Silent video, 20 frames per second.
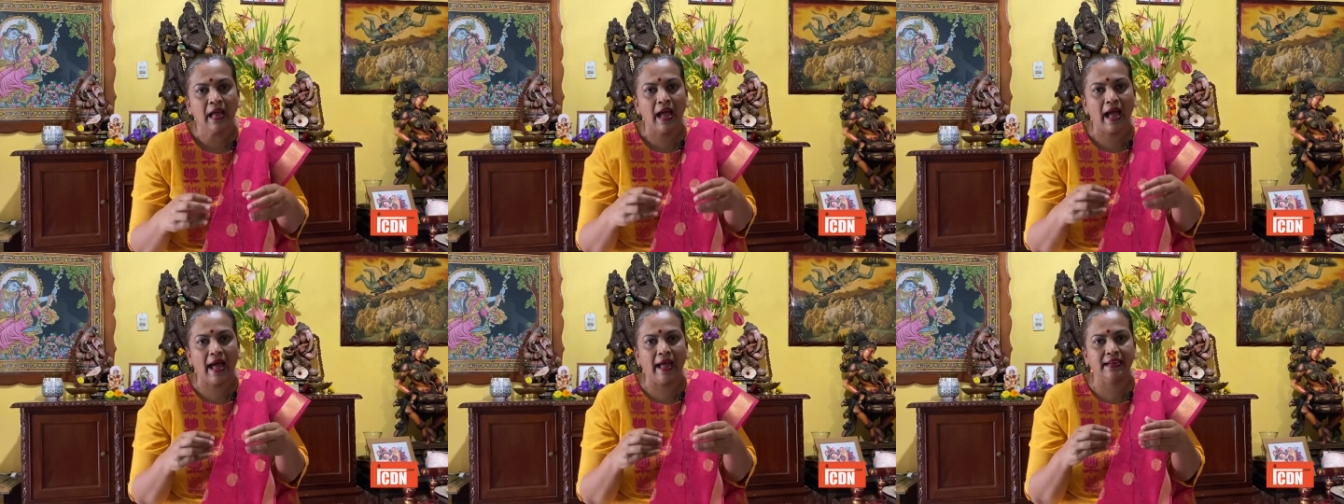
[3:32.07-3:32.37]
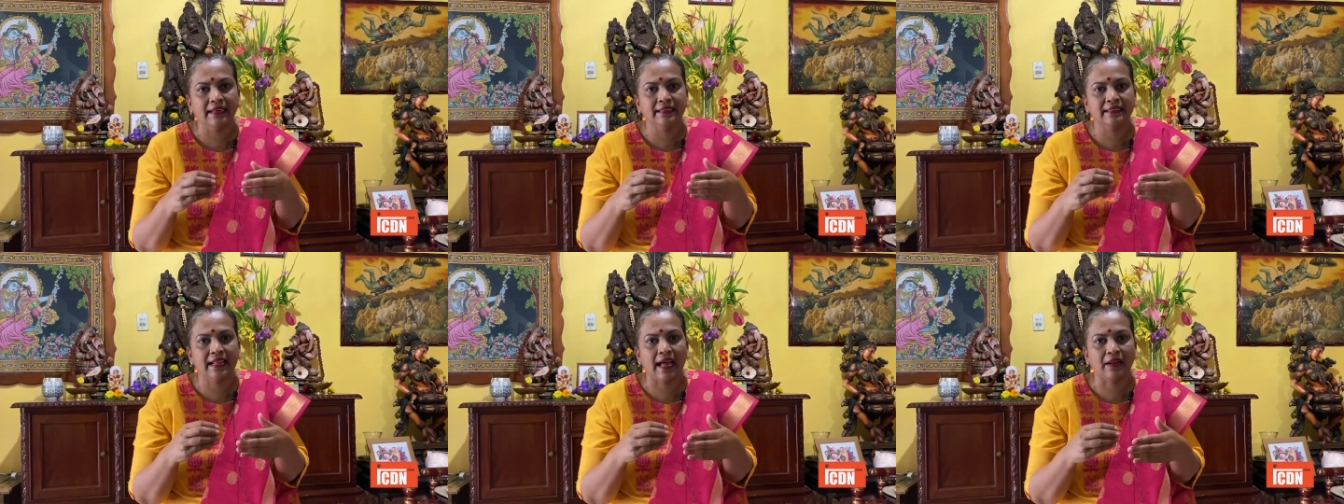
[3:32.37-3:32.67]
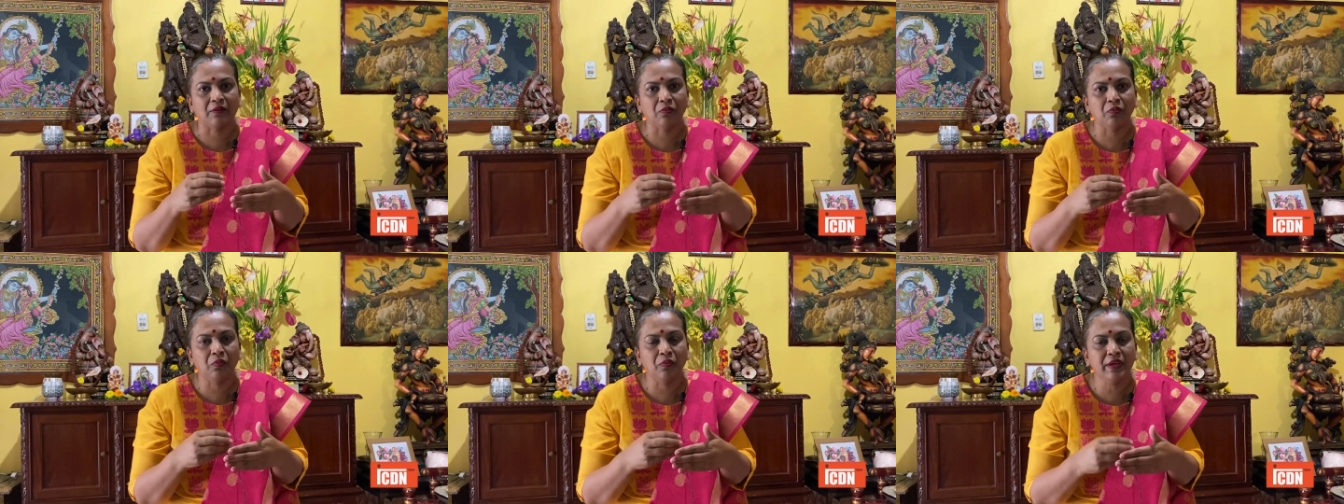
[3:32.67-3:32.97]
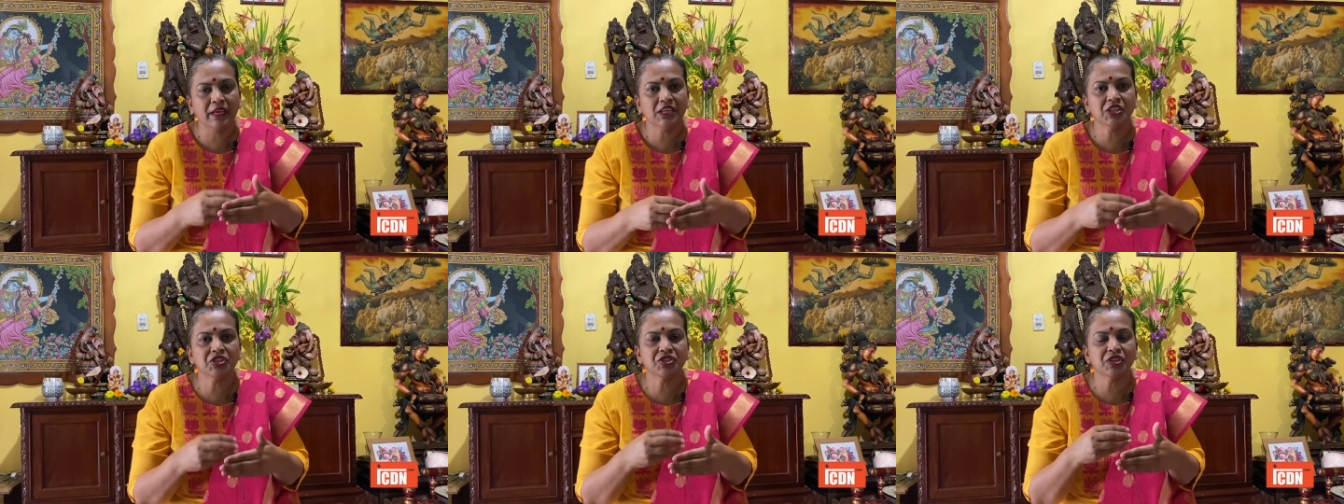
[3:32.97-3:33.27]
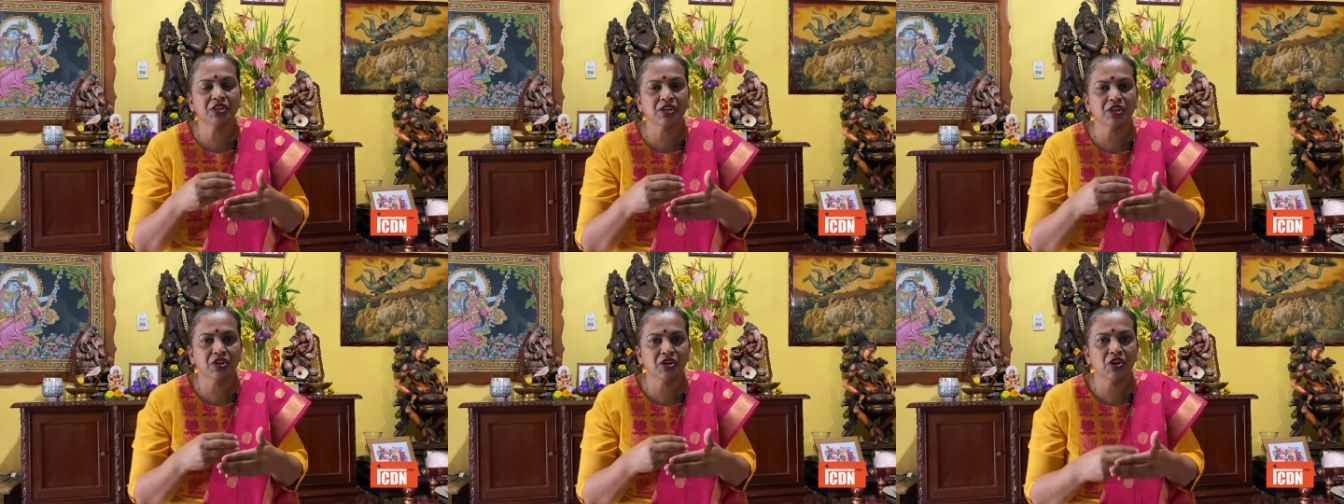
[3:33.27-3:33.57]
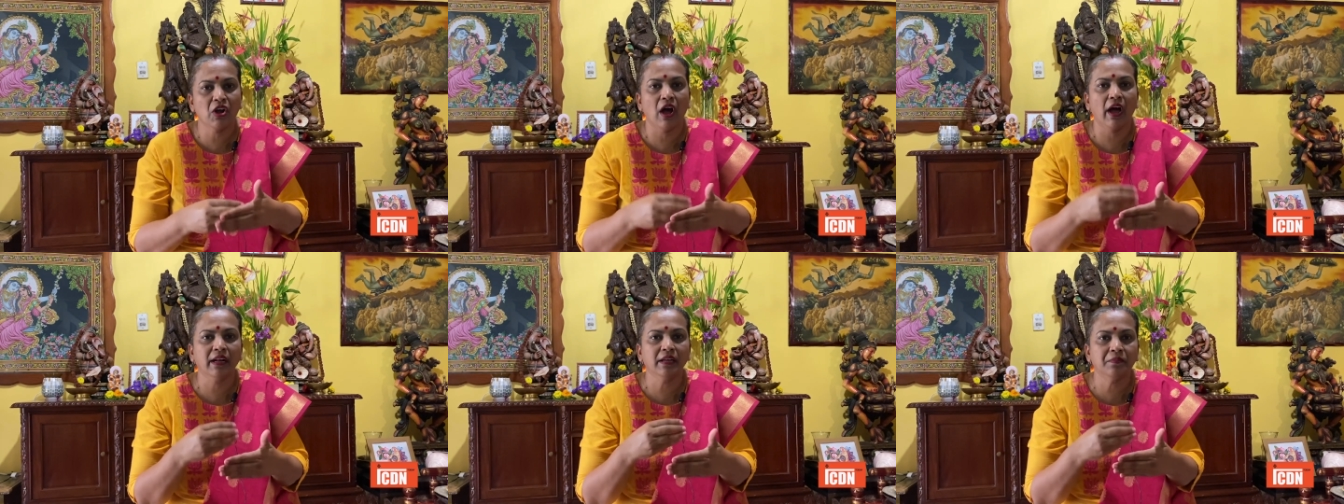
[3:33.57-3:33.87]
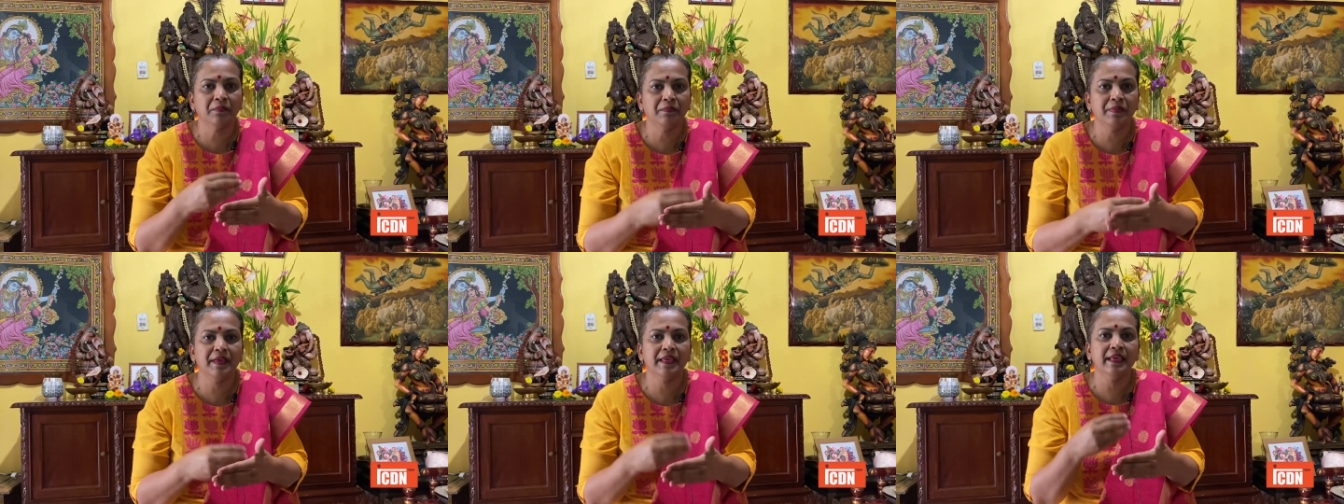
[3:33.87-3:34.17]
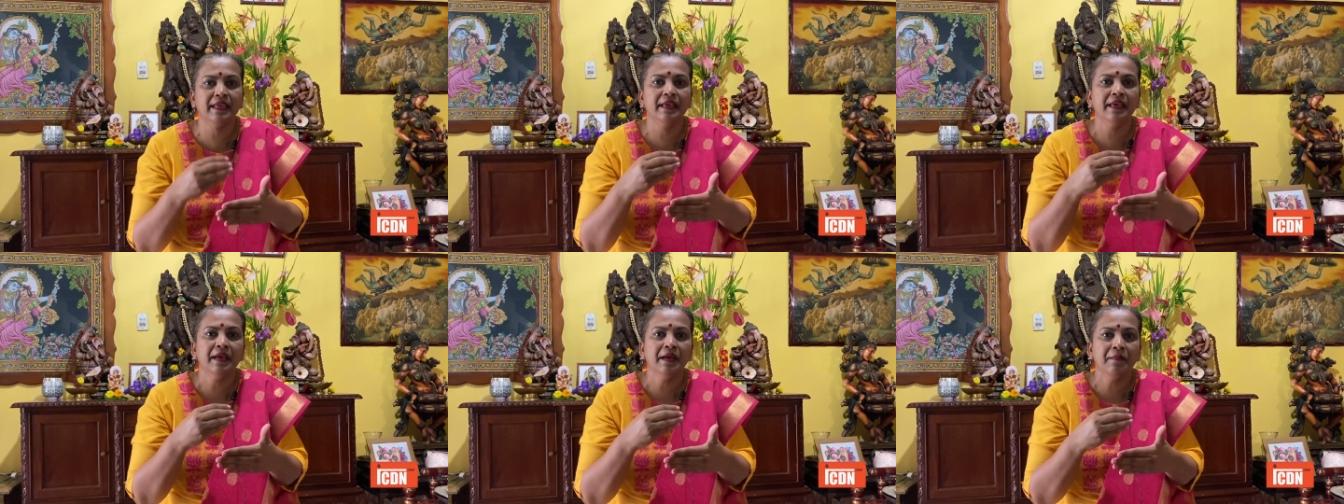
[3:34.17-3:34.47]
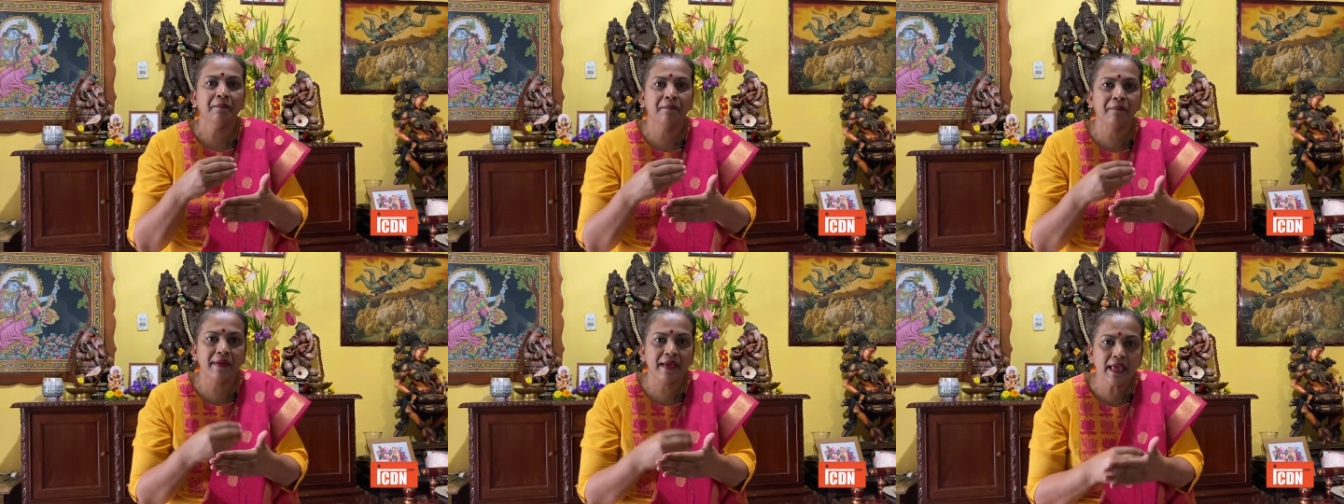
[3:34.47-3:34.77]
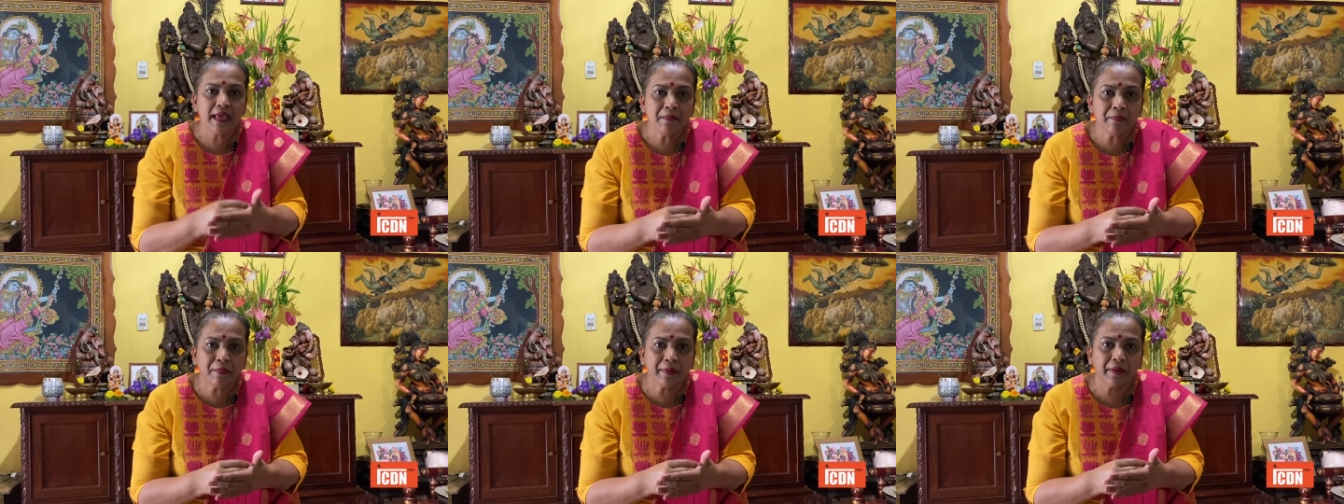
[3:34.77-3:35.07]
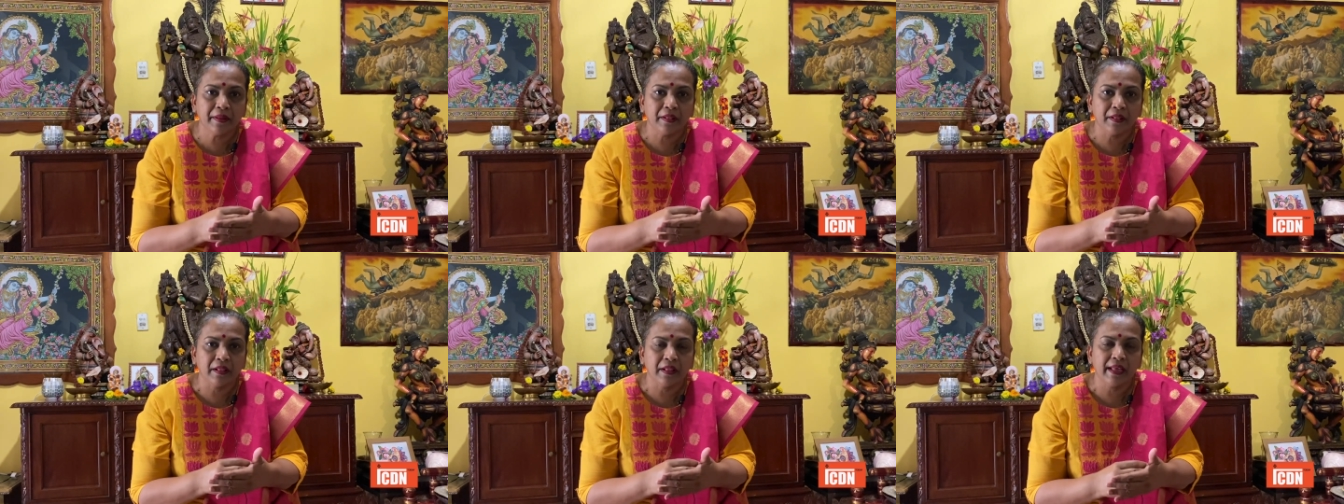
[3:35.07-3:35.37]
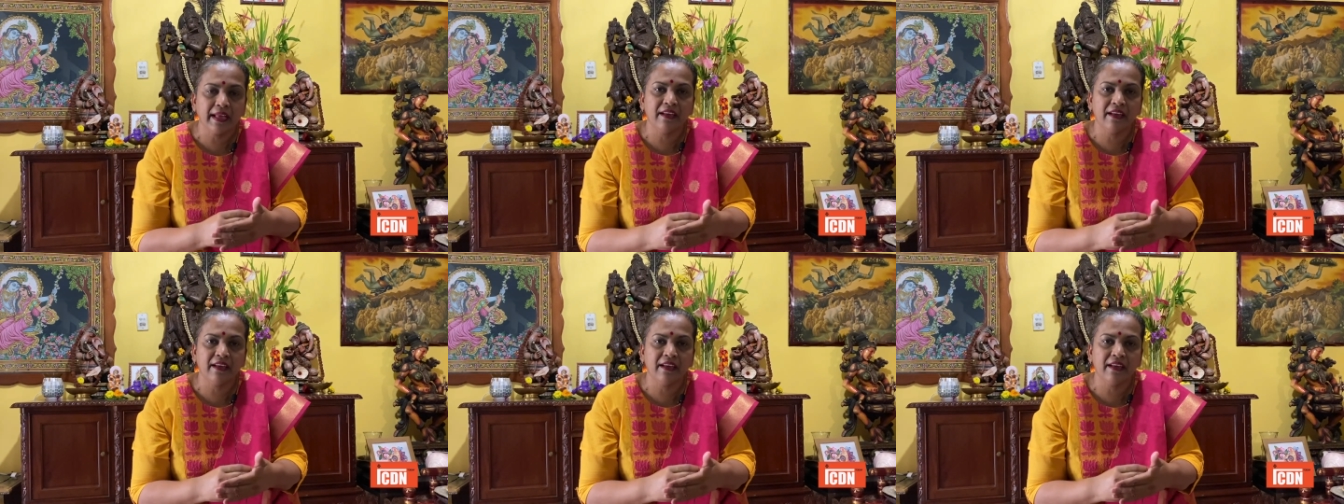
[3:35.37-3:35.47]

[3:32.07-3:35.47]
and that we should not be people,